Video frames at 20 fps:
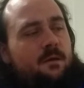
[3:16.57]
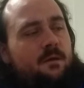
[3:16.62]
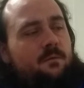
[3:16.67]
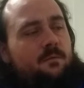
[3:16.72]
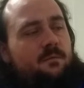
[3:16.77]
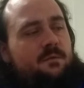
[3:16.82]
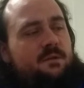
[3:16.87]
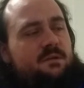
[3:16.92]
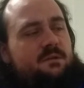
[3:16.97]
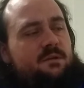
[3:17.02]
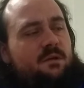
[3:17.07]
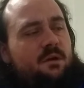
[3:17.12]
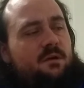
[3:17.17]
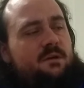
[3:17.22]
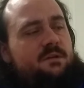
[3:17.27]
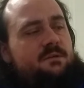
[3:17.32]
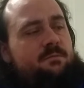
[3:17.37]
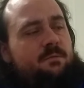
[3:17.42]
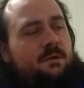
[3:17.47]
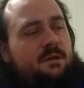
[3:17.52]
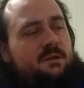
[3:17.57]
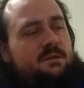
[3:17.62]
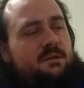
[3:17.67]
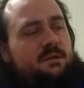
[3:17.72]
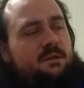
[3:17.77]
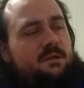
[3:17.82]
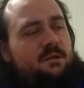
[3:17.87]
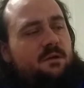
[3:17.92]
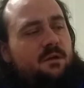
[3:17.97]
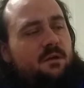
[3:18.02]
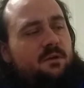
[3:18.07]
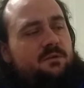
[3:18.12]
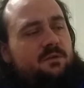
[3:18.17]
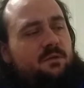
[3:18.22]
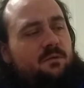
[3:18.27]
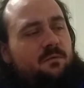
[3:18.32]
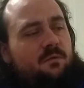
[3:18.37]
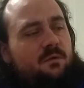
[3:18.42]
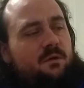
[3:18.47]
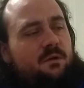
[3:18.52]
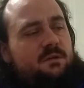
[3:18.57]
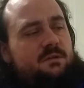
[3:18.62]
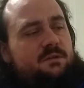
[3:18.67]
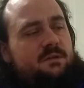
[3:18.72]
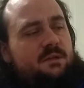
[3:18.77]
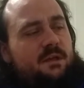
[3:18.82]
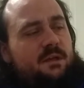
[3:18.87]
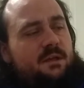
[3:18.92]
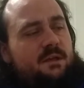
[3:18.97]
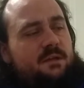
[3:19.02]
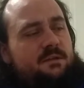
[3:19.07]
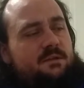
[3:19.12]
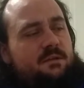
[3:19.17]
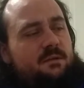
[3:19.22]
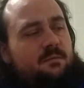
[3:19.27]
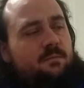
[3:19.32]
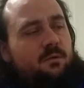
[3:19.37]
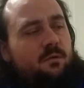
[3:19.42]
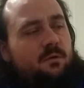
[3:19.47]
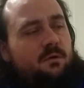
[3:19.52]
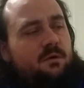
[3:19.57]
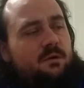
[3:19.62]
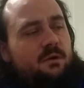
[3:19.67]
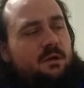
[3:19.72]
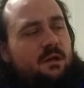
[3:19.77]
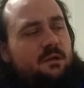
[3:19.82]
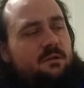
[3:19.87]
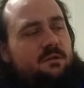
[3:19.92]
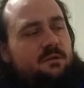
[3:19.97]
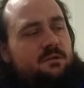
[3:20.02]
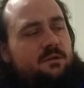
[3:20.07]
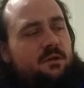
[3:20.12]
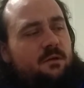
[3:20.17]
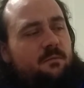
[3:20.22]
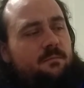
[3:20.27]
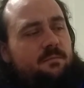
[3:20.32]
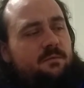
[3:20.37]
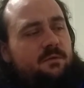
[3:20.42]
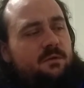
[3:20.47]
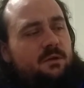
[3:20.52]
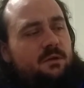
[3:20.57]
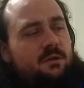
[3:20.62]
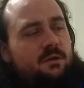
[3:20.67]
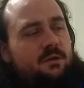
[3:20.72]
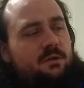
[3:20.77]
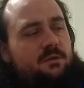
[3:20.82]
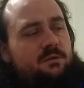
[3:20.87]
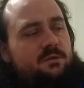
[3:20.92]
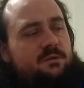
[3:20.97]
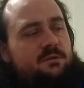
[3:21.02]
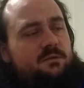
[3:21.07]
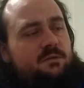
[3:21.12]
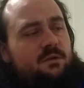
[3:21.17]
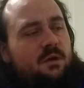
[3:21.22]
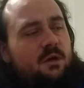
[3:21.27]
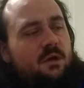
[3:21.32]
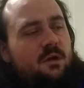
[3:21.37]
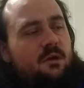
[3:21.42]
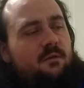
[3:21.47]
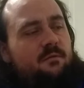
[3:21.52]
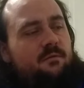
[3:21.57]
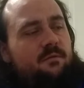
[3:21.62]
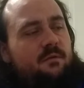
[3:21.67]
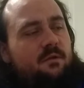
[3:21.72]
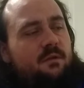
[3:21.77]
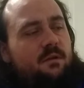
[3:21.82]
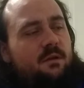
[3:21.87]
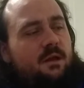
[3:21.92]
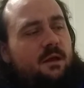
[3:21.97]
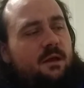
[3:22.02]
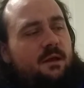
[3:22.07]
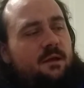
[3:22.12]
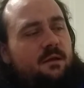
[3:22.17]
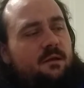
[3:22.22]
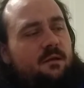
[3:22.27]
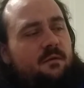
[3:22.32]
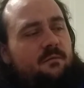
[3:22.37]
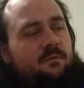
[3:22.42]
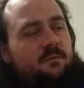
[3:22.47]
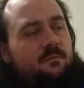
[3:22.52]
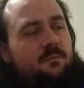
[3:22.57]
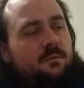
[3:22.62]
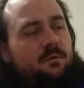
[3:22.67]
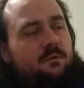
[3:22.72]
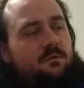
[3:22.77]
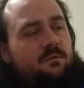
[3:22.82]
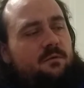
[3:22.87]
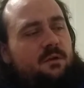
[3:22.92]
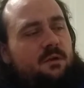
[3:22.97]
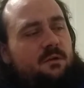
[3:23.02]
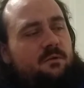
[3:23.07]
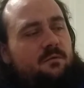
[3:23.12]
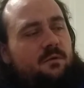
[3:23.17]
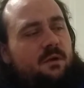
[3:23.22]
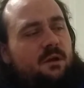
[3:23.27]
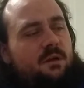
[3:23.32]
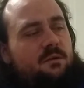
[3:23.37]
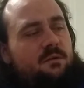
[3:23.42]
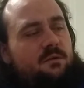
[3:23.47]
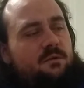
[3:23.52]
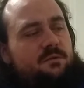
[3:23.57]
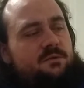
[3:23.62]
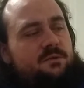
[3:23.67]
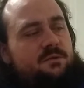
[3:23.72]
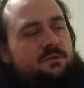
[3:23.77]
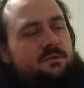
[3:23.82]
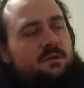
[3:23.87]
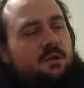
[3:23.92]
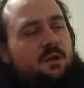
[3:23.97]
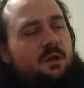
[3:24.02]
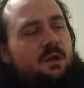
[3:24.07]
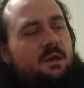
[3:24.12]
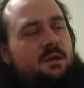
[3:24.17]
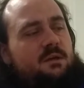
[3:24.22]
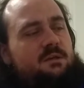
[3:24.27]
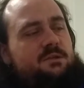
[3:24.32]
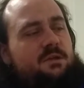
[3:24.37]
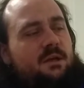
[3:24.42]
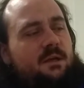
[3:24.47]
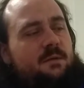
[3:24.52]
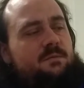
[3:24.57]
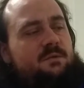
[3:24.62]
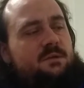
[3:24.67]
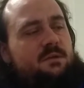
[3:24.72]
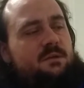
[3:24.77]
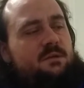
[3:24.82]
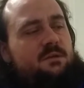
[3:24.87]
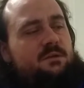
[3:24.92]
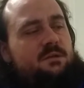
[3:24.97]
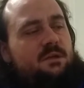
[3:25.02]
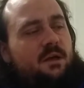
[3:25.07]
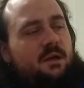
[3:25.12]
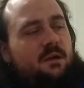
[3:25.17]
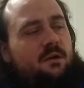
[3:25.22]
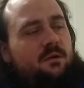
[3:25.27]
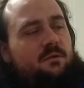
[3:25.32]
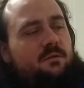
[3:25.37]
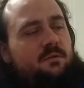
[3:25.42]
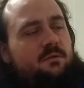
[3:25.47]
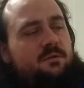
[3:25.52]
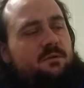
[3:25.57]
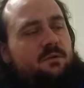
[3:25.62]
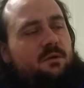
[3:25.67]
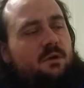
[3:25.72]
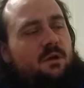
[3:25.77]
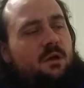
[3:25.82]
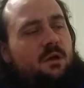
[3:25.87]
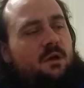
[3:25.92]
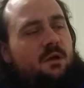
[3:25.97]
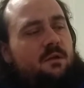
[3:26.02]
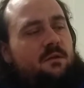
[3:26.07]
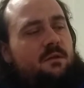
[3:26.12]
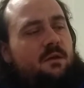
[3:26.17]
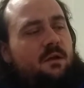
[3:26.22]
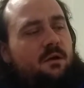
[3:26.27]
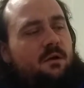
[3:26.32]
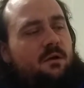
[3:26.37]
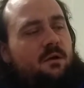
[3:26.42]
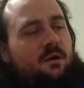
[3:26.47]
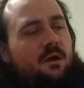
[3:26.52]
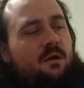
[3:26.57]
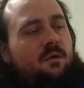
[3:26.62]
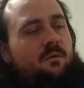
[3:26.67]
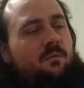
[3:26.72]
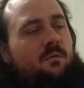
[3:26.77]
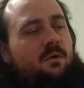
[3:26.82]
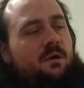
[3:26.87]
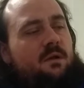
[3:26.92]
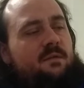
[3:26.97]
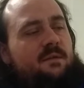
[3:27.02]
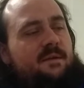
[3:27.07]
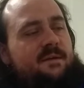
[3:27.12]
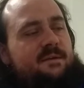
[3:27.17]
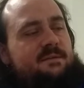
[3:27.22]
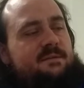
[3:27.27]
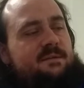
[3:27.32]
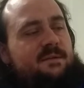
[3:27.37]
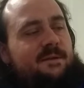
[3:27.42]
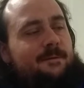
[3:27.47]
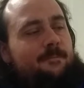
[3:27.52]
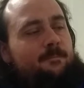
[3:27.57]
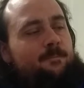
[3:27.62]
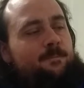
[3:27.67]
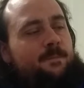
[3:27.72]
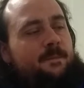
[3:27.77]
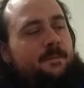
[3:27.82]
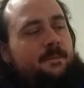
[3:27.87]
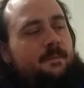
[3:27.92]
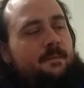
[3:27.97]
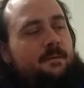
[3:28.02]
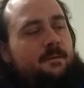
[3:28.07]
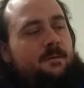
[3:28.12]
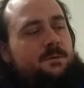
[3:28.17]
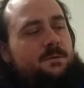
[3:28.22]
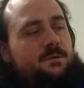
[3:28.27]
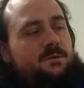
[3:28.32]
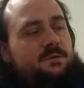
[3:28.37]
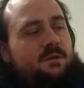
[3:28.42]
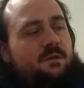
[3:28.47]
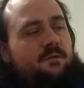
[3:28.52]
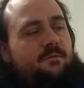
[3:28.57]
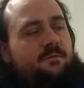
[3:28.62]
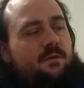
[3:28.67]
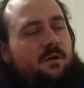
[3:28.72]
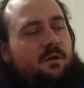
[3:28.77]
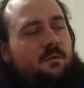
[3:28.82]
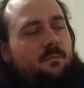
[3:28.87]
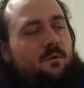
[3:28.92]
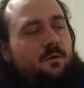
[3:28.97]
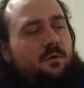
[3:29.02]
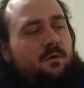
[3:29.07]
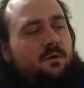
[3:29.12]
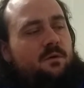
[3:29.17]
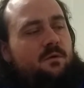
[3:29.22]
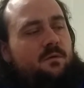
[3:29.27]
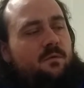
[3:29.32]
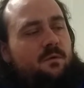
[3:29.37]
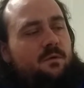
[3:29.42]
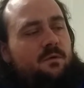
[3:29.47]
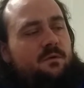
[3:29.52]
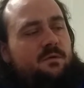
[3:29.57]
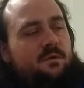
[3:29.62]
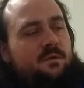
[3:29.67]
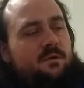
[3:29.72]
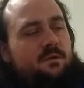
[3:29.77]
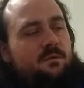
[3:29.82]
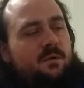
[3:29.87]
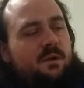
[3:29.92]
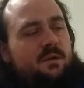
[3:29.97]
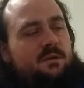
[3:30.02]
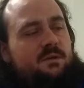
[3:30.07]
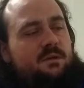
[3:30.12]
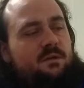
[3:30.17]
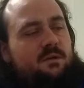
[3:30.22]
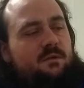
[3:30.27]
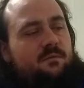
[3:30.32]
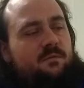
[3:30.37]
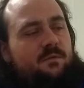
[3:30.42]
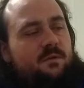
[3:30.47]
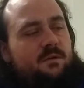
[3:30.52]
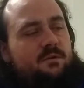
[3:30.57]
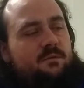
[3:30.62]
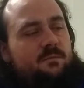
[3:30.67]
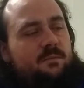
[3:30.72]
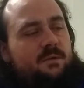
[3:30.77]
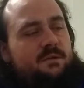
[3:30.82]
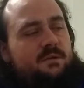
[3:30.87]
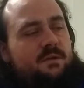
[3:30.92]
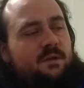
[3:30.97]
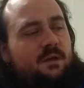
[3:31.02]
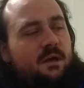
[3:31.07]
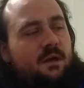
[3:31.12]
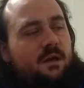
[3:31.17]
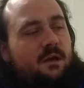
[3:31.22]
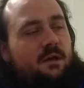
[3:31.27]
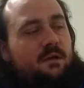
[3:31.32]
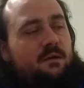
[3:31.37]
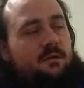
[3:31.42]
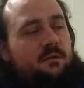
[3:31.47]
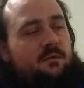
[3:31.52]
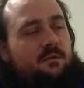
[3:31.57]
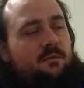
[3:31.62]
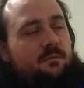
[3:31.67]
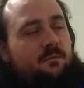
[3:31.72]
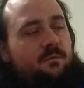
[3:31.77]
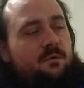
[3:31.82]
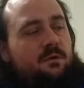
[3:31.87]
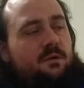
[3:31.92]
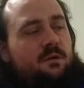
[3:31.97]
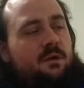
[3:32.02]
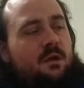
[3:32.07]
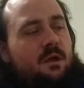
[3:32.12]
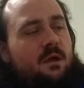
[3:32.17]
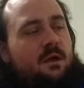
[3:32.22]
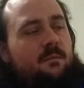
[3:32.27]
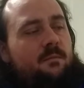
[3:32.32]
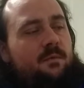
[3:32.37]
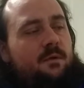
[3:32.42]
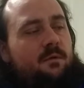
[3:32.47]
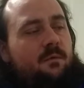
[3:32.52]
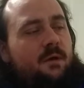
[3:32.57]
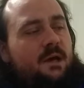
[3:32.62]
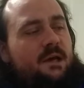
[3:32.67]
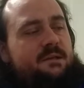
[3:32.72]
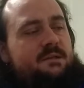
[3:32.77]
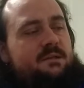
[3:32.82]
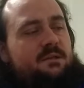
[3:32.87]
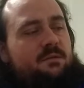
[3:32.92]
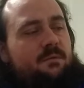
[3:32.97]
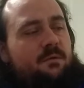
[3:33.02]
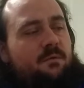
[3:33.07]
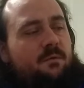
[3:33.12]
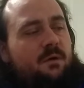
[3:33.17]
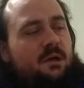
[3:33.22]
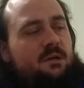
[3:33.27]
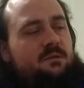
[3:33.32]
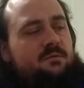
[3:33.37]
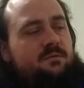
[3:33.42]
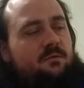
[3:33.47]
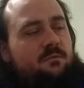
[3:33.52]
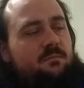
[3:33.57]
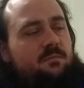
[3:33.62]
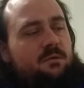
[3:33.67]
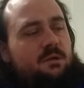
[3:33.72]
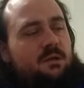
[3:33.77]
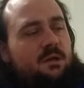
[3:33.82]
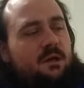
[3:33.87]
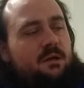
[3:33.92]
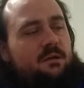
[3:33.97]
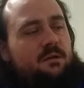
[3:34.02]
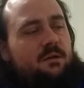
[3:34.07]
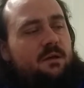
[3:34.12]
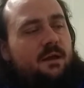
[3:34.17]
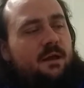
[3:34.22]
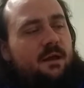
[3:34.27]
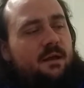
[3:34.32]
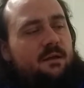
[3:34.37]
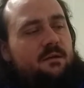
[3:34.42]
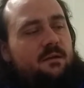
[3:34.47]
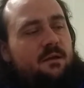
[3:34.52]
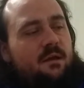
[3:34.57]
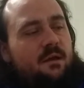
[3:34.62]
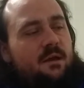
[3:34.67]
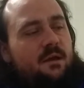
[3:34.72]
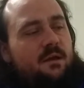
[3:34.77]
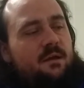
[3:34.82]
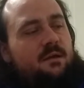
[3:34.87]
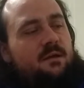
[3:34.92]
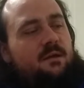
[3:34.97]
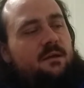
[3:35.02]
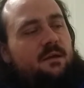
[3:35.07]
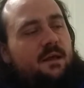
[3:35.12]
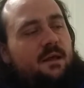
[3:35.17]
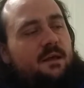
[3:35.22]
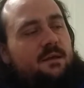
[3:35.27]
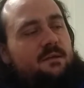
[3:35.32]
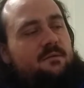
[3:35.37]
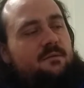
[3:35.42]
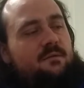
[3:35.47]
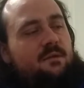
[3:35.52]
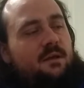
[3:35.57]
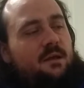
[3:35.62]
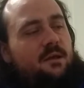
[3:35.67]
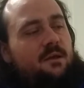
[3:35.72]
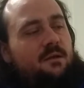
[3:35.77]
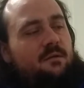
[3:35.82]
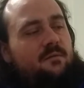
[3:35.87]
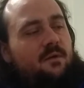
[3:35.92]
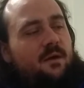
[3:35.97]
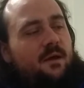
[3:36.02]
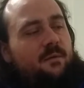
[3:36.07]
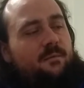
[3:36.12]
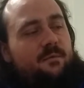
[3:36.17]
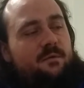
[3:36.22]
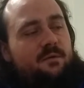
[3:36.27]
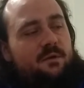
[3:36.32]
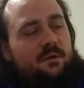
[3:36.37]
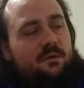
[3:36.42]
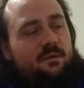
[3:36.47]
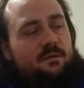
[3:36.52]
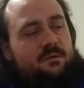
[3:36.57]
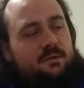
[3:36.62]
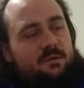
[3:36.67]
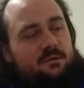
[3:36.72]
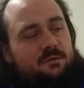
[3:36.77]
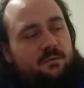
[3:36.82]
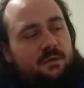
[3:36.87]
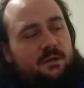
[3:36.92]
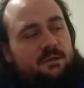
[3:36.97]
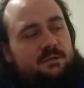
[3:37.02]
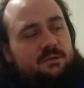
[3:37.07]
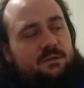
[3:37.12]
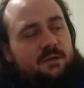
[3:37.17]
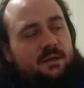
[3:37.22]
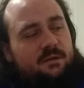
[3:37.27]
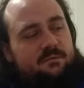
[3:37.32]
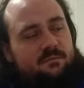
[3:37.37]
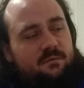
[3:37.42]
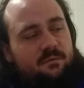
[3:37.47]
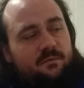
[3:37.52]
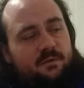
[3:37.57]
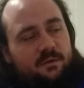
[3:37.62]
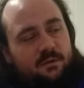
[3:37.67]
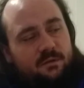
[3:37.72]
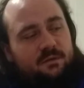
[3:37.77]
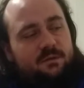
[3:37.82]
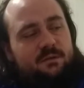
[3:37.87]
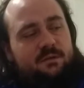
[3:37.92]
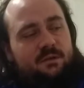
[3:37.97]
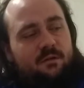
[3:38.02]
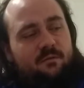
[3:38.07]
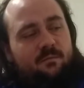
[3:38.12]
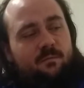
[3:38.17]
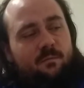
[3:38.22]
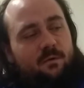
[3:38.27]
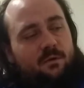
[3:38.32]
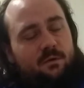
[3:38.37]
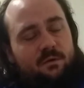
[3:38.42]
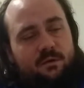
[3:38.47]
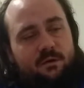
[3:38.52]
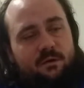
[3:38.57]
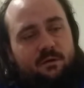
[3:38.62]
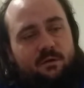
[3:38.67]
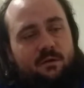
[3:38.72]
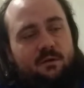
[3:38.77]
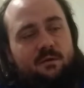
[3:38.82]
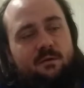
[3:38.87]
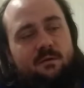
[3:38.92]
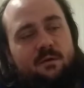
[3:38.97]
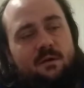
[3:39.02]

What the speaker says: When this card is present, it also warns that it's important not to jump to conclusions, for the light of the moon can create illusions, shapes in the shadows that are not what they seem. There is usually far more to a situation than first meets the eye, and it would be wise to be watchful but not to act in haste, taking time until the situation has revealed itself more clearly.